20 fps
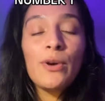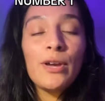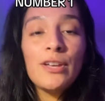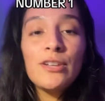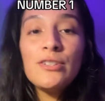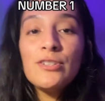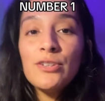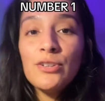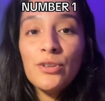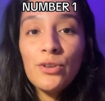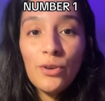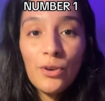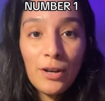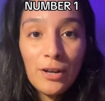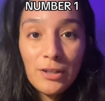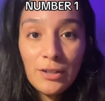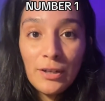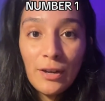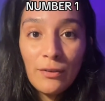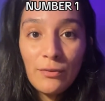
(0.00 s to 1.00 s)
into your
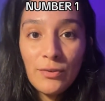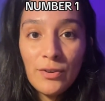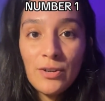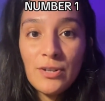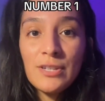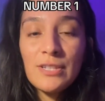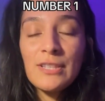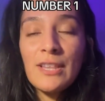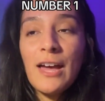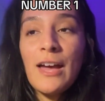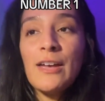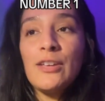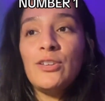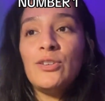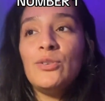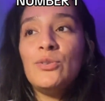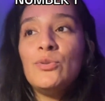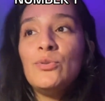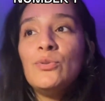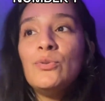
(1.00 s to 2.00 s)
endeavors that
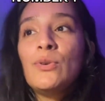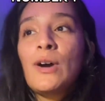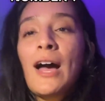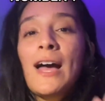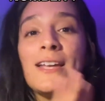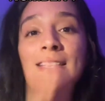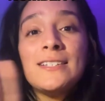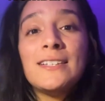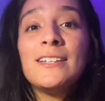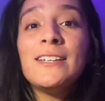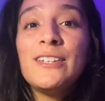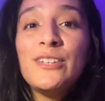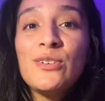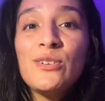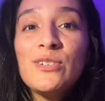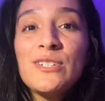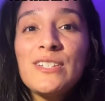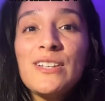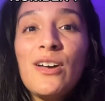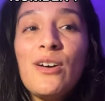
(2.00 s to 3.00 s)
you isolate
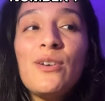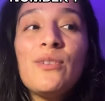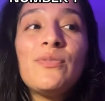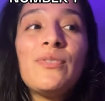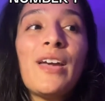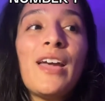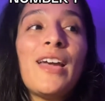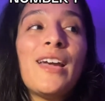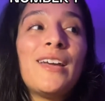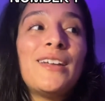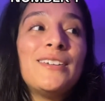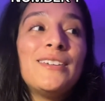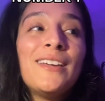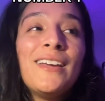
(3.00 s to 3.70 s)
yourself and